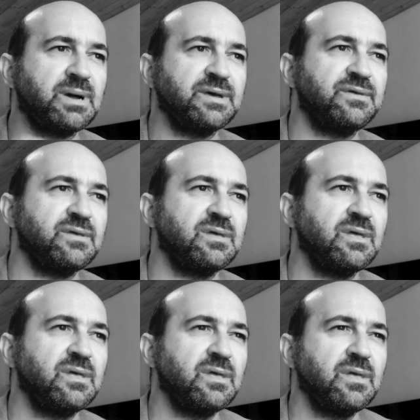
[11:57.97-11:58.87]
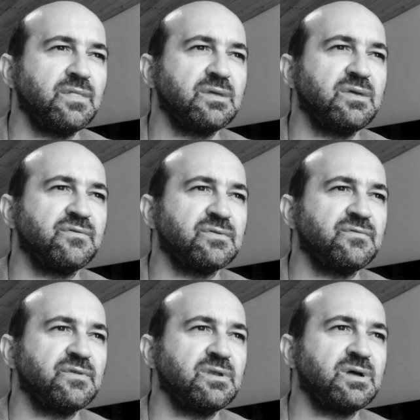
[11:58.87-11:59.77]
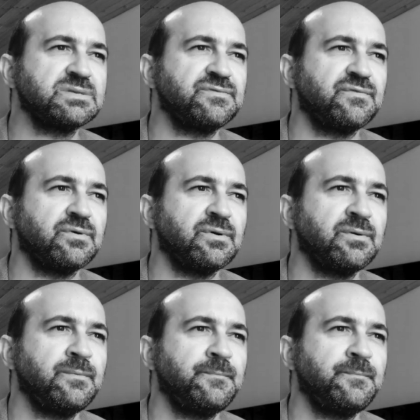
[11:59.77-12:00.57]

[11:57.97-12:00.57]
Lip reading: by the given philosopher, which